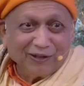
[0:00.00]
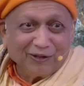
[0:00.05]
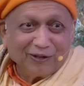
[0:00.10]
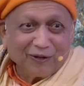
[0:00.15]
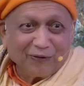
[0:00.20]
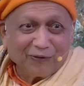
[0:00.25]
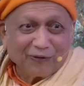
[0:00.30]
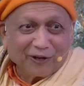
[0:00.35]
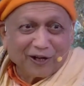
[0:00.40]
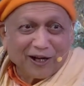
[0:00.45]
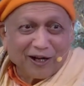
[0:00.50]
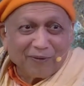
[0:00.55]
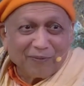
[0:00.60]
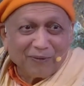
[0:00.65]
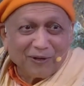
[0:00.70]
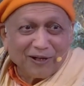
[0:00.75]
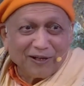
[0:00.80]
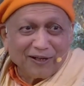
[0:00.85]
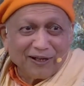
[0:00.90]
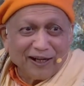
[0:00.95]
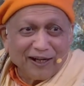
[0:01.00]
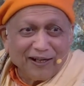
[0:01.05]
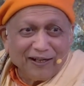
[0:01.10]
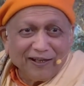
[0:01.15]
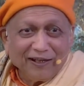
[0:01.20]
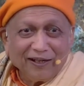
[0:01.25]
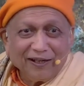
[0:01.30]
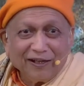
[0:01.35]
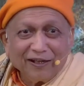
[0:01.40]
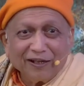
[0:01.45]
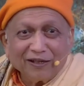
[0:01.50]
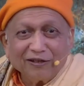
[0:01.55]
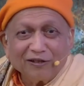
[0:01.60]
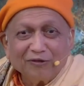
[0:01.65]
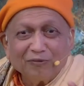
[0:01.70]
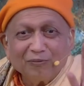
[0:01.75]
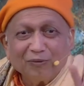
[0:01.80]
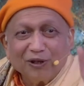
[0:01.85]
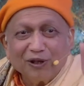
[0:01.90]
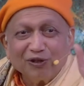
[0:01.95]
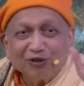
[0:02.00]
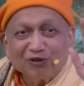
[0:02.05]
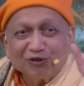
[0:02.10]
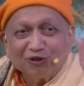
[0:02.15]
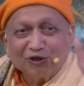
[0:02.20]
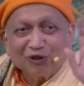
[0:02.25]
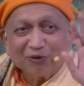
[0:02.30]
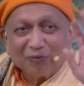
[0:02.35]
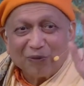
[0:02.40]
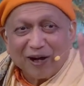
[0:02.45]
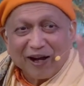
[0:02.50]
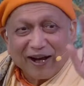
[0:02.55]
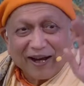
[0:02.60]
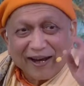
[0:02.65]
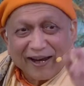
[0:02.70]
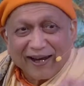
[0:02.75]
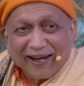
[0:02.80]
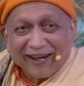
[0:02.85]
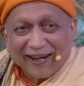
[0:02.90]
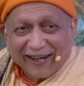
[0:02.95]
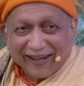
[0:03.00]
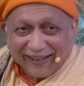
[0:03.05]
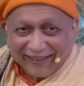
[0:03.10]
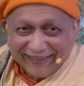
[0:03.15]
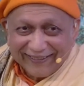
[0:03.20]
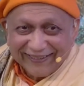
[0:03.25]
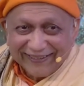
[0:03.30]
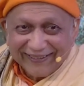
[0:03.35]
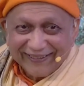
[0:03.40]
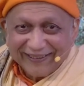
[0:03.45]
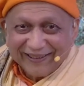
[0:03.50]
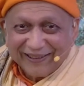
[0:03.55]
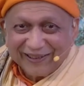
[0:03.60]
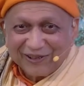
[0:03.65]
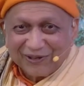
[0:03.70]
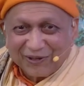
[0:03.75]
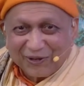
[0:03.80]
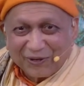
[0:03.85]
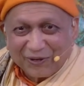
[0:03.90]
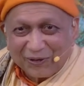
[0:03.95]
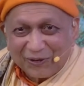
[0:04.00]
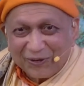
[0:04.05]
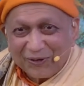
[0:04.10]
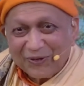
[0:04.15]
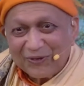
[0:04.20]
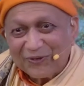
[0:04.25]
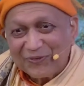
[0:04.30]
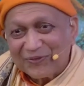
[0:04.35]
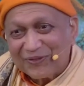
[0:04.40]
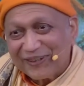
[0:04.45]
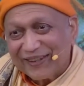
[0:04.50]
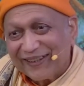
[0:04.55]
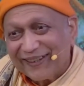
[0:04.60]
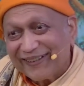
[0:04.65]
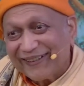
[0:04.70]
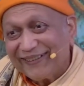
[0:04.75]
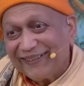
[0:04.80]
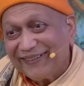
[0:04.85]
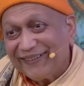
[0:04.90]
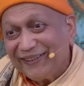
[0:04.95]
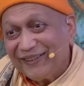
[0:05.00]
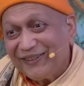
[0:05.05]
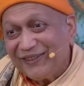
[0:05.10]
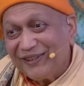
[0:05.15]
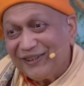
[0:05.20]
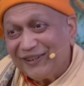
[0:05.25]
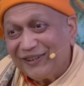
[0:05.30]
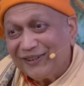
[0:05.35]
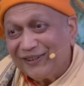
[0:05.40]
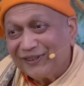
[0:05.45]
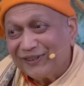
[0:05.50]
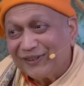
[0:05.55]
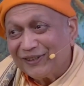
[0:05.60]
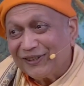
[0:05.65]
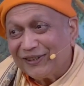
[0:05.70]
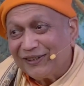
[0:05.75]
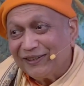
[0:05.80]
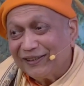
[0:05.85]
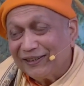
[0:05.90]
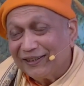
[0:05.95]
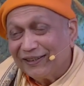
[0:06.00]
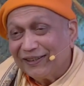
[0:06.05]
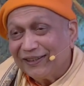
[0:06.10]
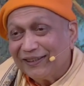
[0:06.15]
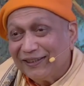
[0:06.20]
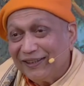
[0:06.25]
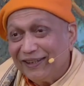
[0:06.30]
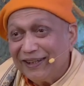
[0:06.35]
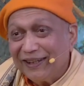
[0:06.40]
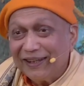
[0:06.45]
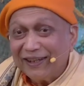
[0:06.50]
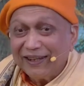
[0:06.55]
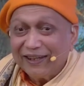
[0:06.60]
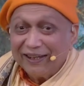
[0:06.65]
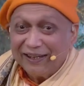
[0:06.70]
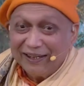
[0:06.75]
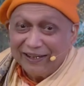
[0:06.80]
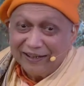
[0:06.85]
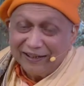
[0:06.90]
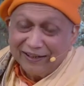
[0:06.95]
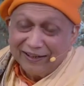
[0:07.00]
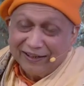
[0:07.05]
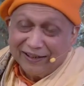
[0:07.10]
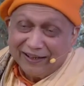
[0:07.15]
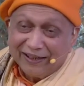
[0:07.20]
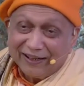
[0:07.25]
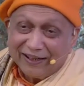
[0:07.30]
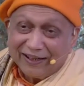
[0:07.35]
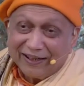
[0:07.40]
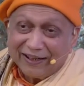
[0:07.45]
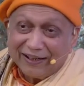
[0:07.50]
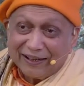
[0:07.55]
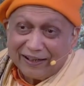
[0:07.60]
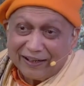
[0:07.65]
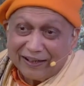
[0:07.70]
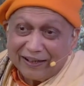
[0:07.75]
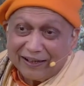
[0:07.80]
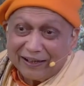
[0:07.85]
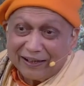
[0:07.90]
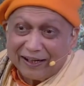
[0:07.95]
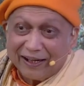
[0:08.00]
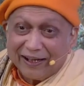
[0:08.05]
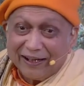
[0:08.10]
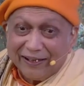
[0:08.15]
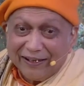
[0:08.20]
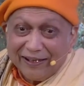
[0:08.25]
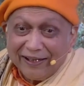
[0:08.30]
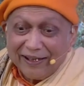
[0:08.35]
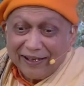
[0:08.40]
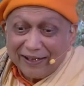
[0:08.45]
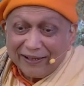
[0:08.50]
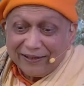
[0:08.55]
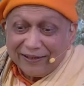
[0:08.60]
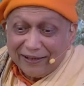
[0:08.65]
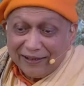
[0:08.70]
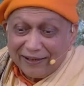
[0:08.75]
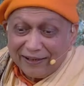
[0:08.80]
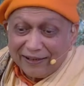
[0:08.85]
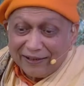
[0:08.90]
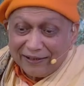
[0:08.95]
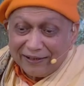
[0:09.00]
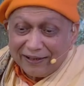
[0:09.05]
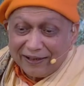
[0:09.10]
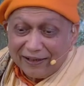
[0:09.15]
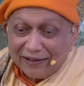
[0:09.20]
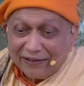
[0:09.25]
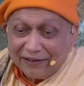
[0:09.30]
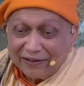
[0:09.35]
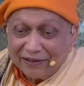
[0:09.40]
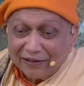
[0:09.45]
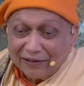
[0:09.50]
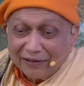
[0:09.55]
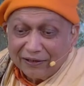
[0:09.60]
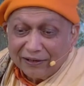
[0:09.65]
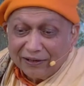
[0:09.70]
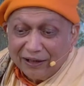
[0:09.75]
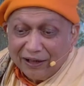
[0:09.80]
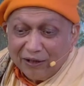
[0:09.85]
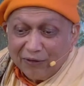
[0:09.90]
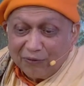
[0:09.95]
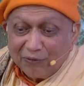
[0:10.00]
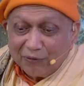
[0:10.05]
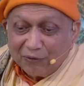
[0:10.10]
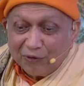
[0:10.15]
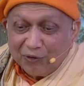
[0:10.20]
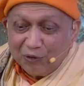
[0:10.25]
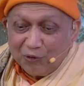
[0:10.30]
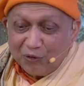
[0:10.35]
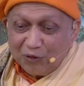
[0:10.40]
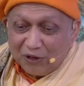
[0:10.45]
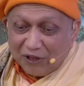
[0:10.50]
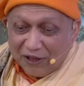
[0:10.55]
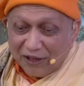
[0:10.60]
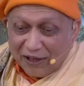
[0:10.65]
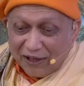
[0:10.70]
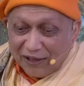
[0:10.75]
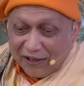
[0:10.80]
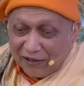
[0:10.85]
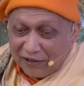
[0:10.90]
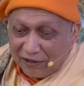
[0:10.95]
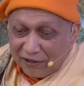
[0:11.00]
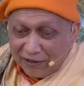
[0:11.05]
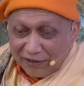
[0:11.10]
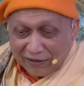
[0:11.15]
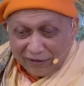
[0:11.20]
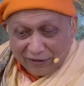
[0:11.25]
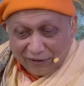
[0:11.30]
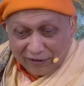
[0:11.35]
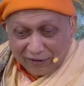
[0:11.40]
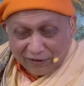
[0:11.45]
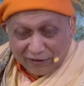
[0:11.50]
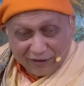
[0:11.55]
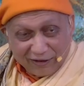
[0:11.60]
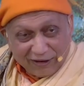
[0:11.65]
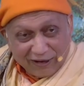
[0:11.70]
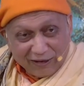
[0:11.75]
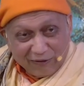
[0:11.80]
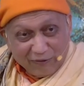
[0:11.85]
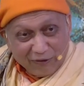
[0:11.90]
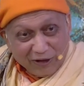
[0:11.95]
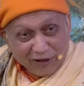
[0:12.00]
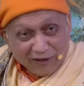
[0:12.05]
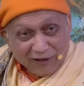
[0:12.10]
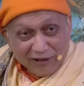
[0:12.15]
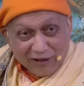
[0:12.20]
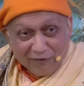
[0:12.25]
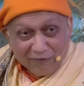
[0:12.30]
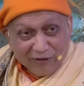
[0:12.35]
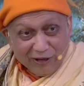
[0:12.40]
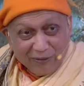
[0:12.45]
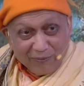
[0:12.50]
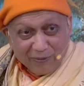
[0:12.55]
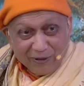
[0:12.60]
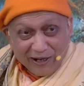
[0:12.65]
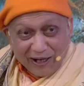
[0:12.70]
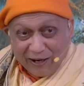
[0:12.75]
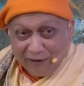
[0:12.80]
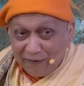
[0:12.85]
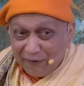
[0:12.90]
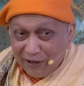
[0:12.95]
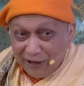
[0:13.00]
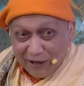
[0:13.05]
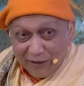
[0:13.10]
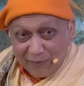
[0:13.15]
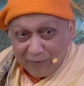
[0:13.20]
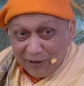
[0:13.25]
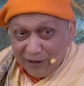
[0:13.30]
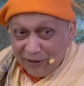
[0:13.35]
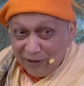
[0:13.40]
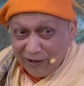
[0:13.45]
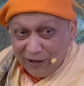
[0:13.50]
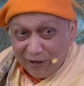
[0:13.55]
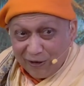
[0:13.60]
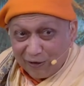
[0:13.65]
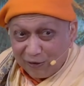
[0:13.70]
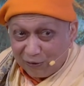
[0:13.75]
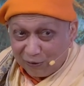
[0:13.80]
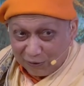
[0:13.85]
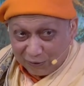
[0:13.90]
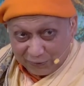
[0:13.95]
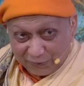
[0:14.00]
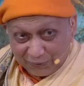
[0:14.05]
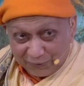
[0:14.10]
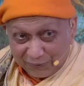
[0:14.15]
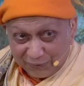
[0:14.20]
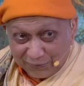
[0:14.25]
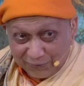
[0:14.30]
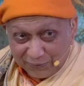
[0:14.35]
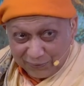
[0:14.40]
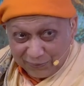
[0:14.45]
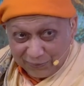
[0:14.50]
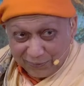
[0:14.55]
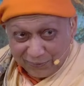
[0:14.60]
think of Rama and the lust bids goodbye. So, uh, this is the uh, idea there that if you get uh, everything will be available now